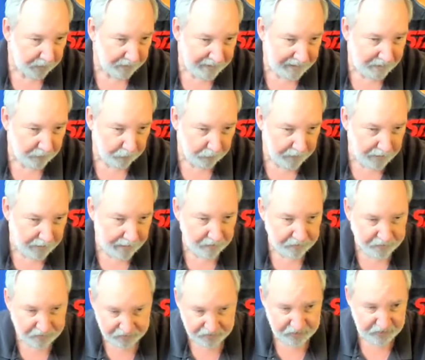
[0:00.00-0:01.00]
on that one now
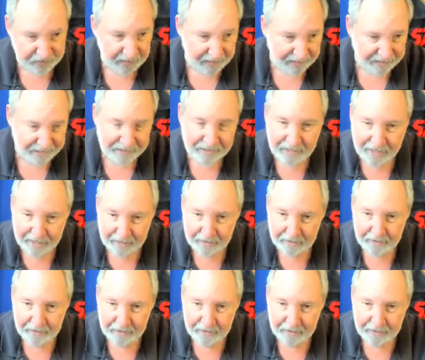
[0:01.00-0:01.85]
C I T A